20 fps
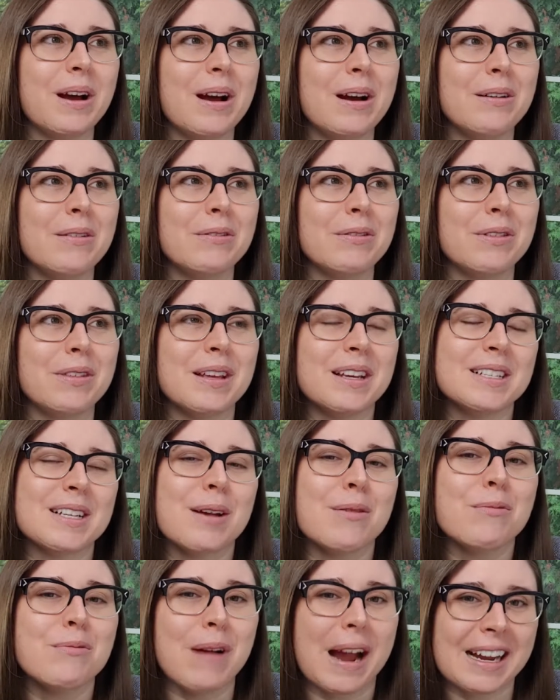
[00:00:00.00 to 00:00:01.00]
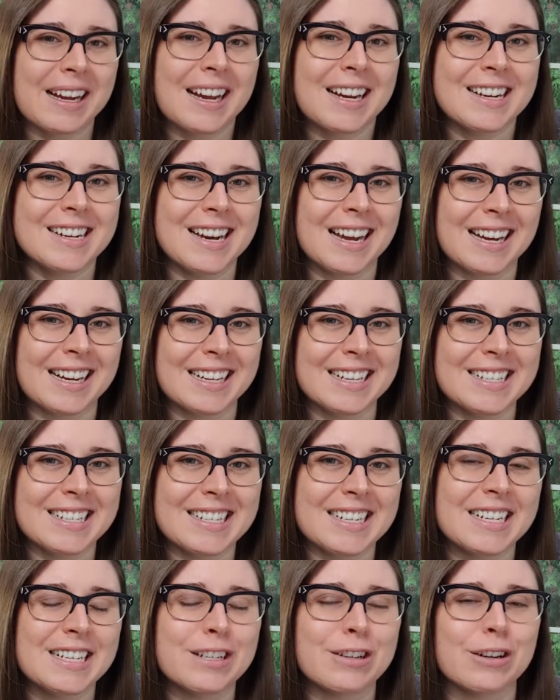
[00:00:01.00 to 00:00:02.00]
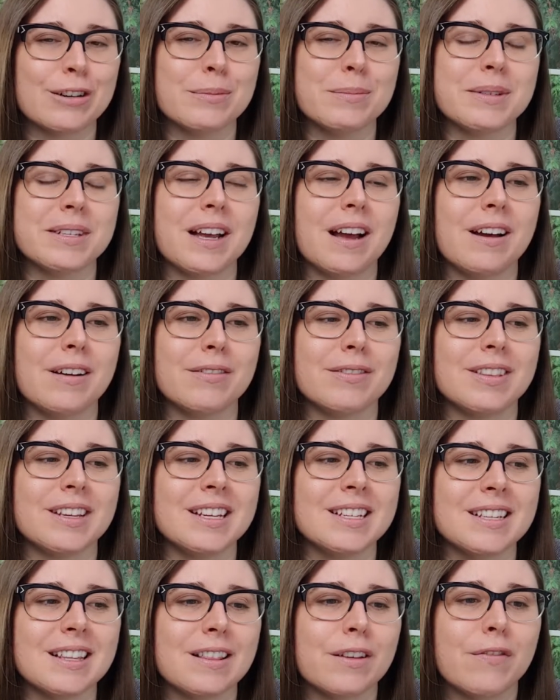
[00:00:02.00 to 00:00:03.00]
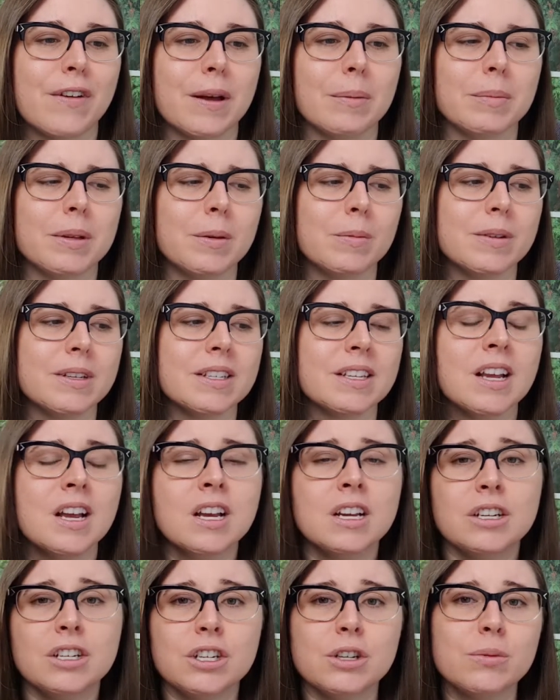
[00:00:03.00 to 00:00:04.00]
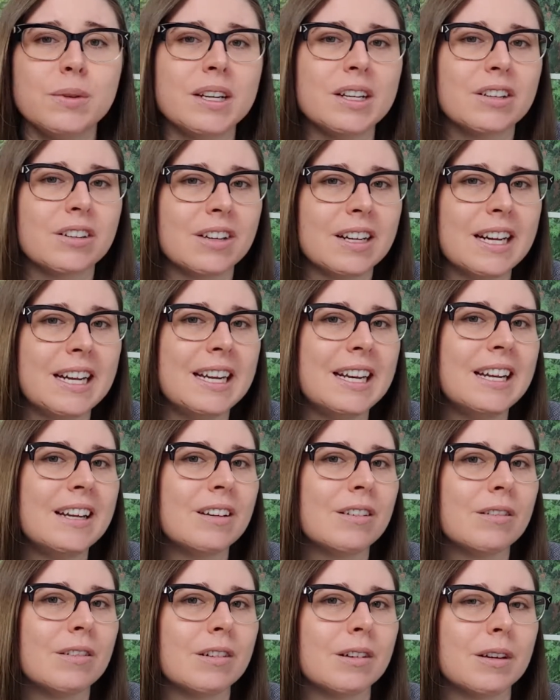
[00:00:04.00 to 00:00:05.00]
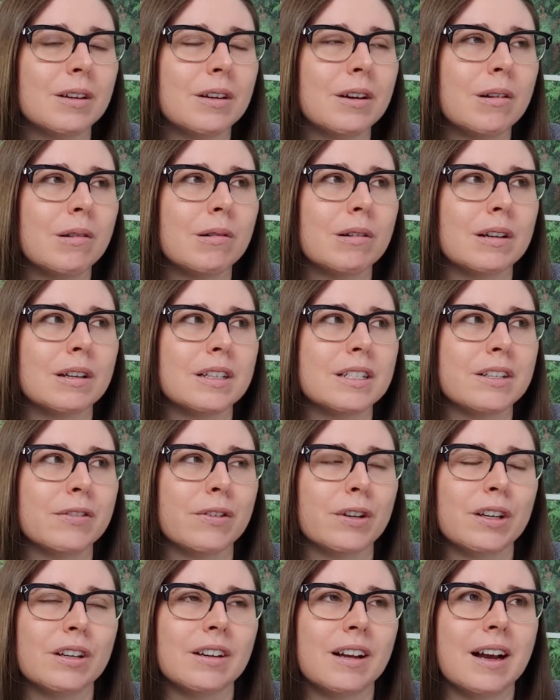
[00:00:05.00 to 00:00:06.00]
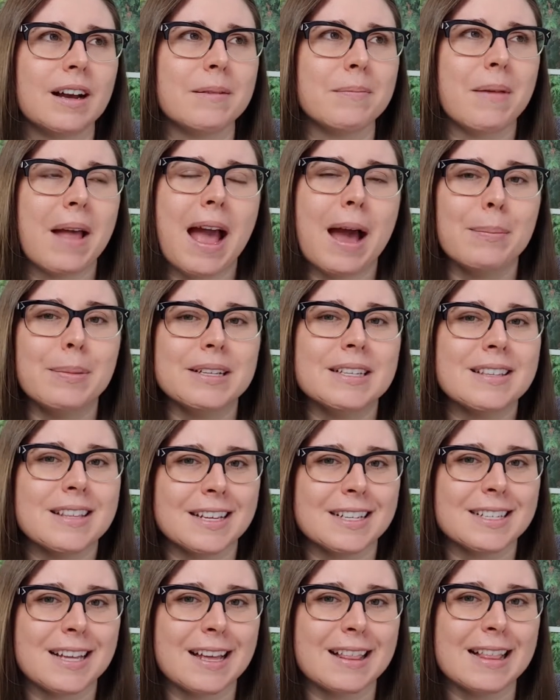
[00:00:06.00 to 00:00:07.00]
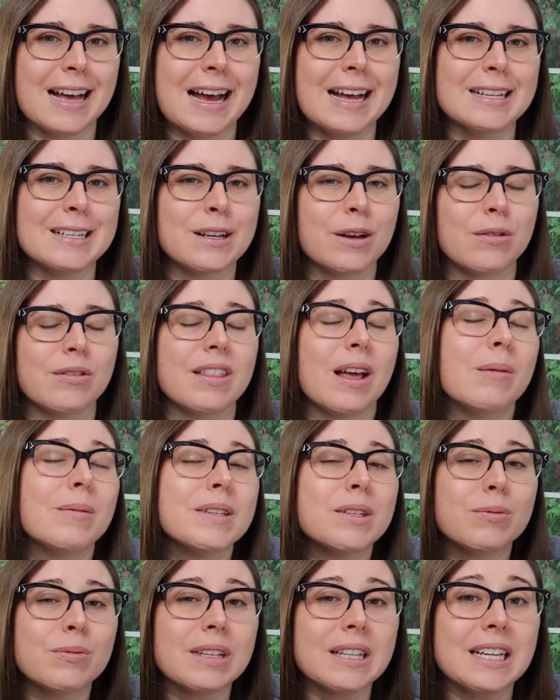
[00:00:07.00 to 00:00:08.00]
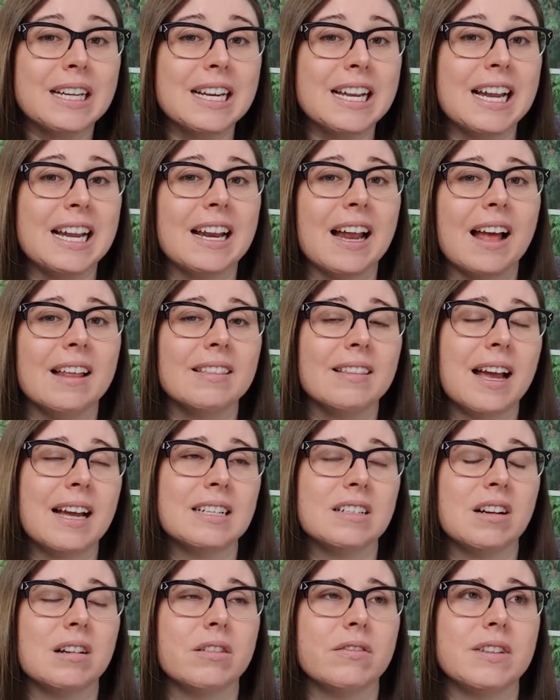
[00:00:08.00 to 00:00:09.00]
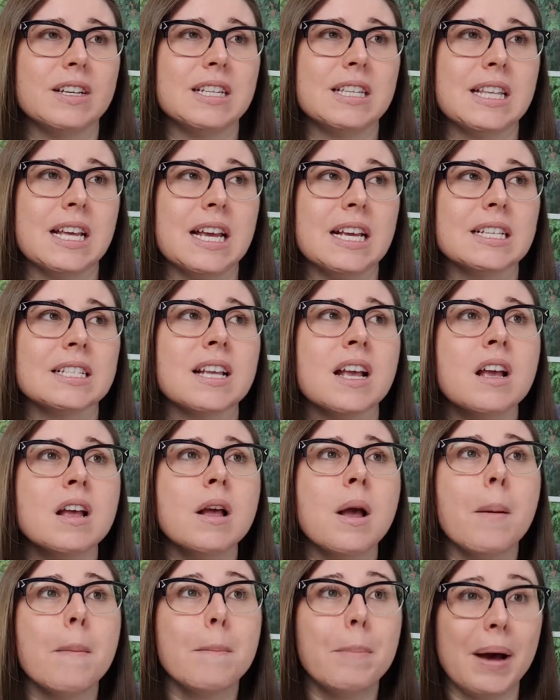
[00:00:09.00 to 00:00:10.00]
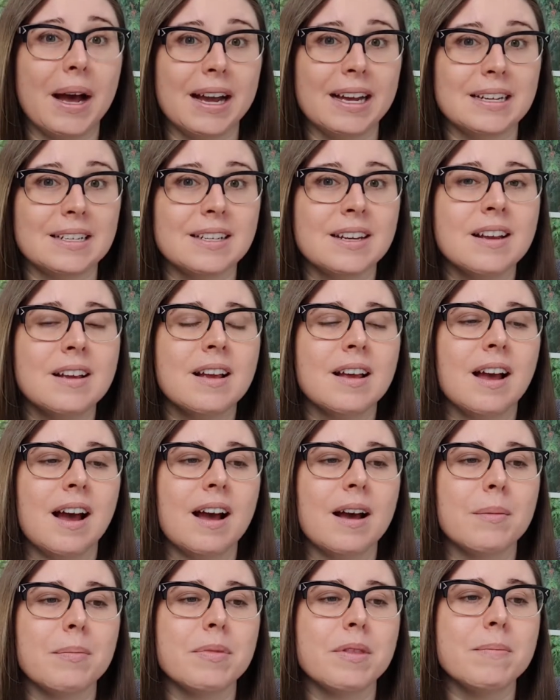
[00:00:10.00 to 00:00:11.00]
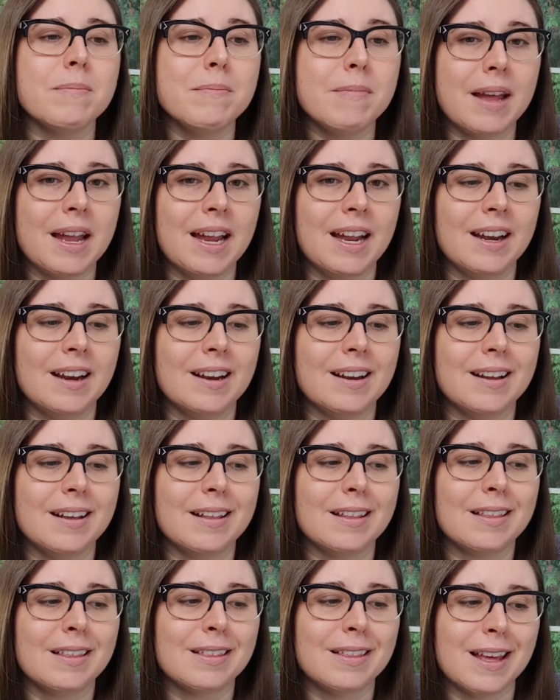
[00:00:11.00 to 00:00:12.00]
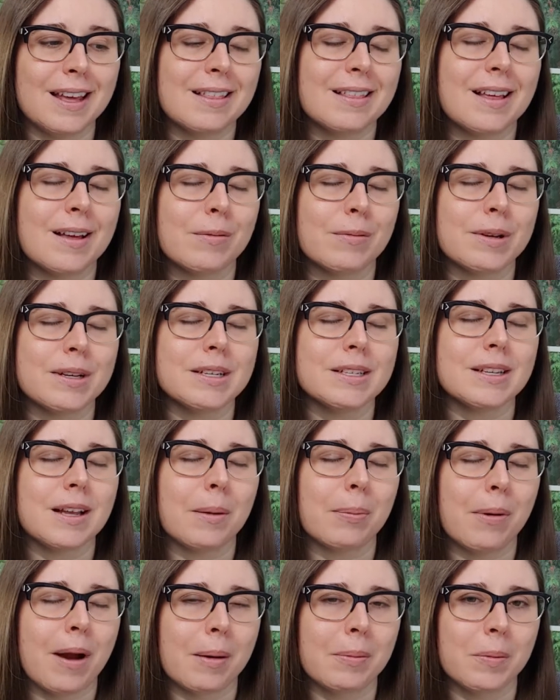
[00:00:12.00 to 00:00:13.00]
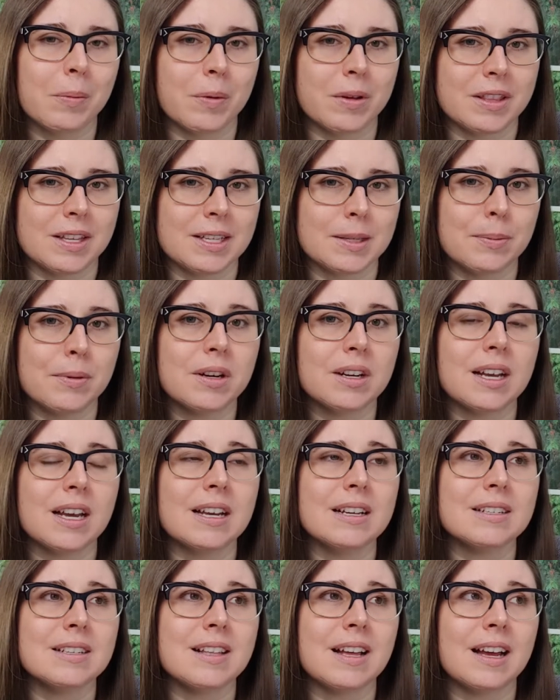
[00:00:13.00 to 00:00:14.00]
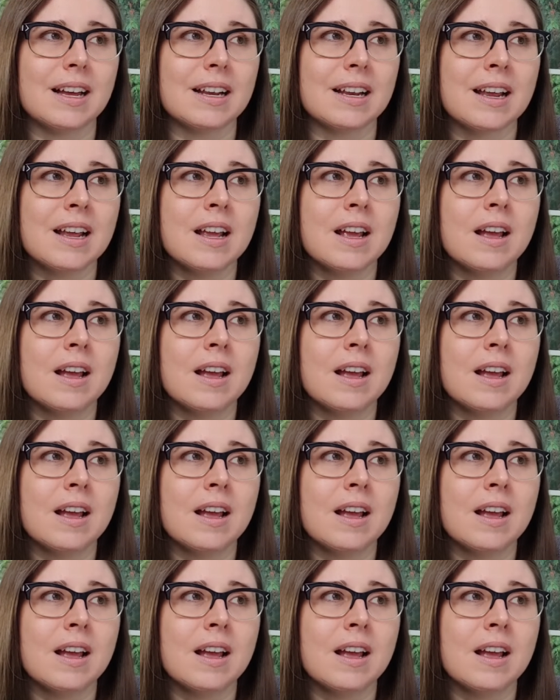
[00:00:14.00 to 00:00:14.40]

of things I recognized in terms of things that the family was doing or eating or or different um, habits, things like that. So that was really neat. I liked all of these things, but um, the main thing that was a problem with this book is that